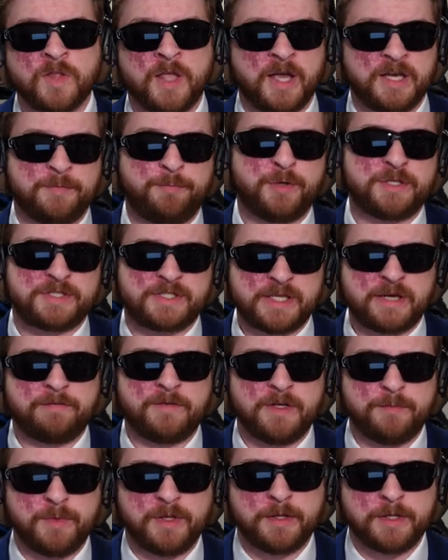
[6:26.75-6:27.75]
And to put
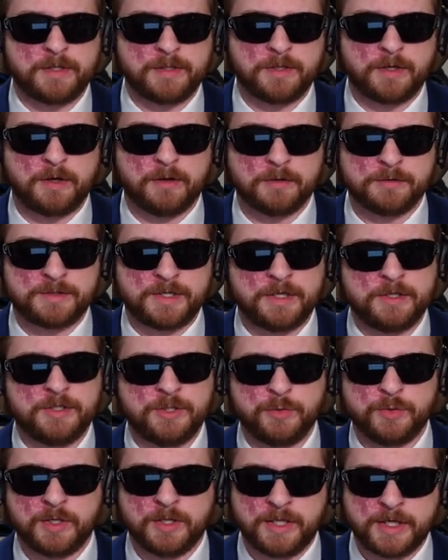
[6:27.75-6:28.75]
$70 million
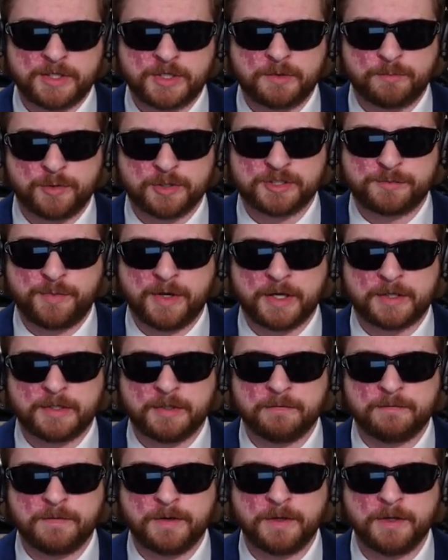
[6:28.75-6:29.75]
into an election
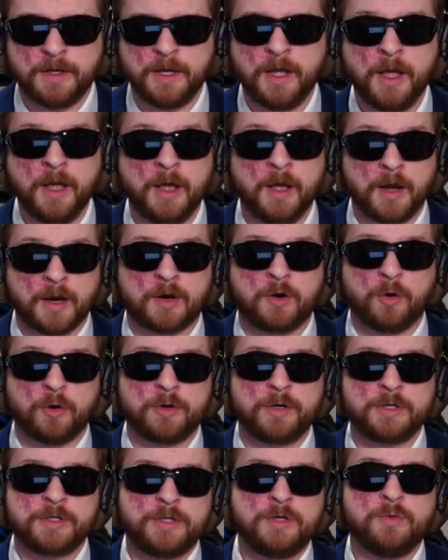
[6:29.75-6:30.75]
perspective,
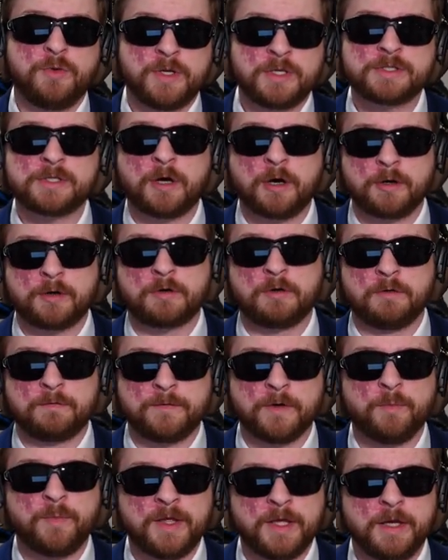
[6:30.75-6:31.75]
according to this article
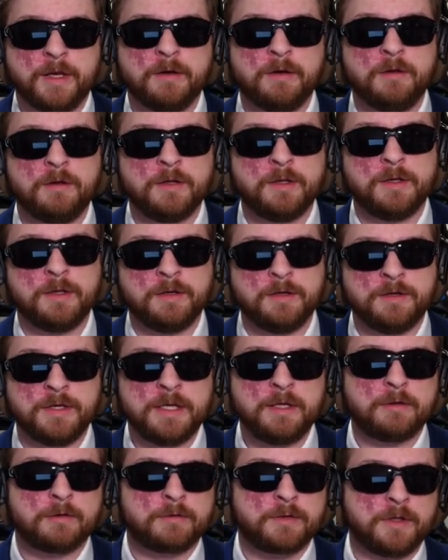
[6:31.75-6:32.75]
from The Hill,
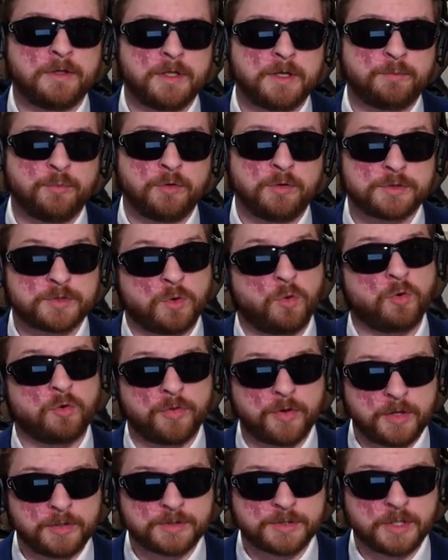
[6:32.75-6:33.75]
neither the Liberals or
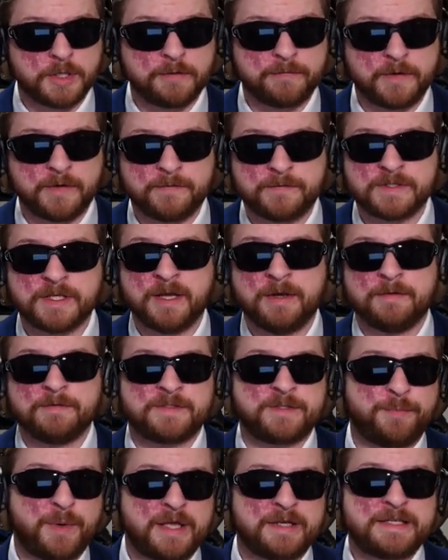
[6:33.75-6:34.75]
the Conservatives
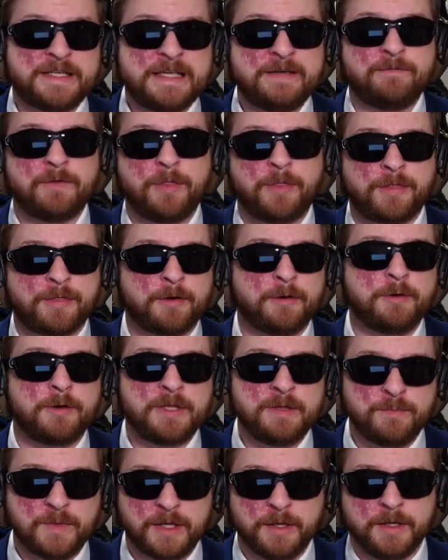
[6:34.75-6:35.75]
spent even
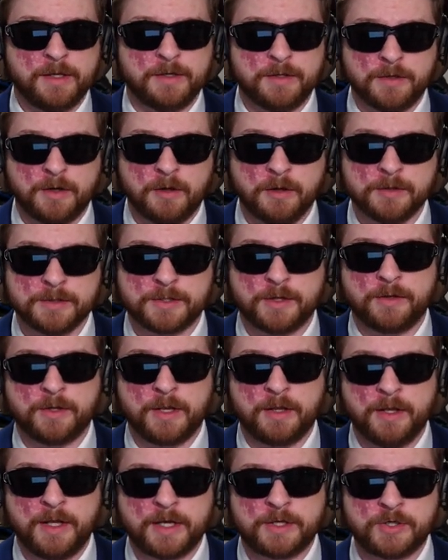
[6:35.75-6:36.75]
$30 million on the
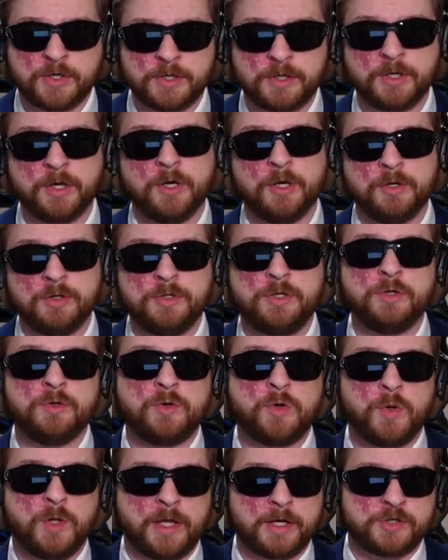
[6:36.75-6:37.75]
election due
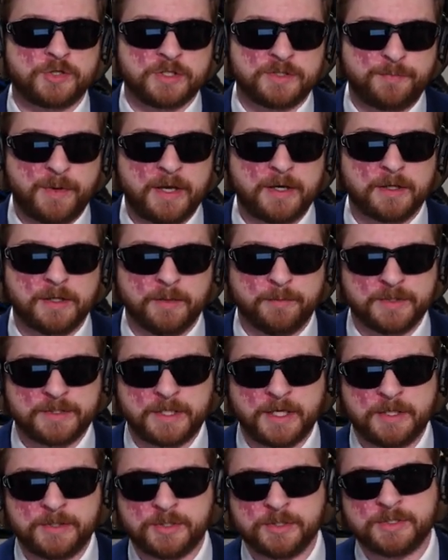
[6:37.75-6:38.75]
to election spending
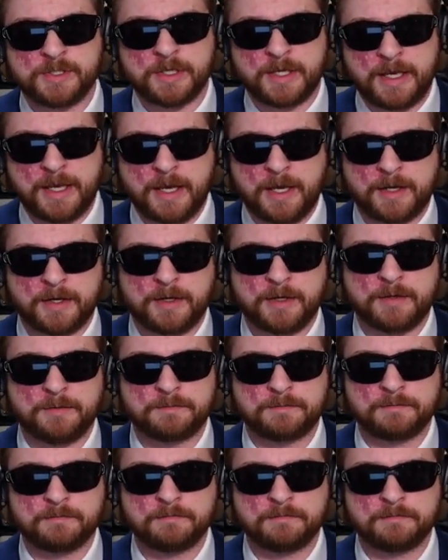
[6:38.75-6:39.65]
limitations in Canada.